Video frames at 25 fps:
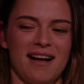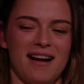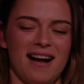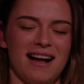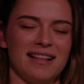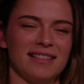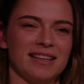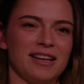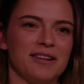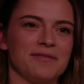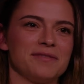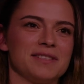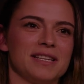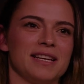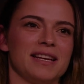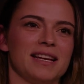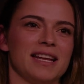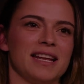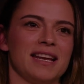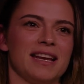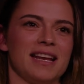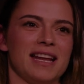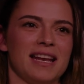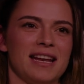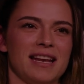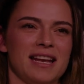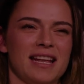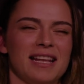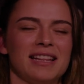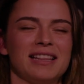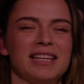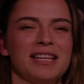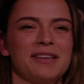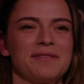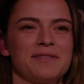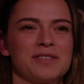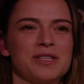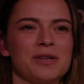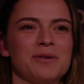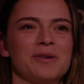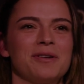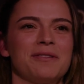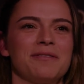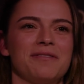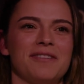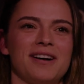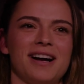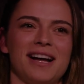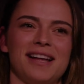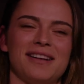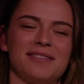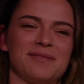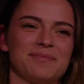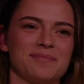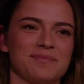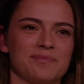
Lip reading: I loved it. It lifts you in a fight.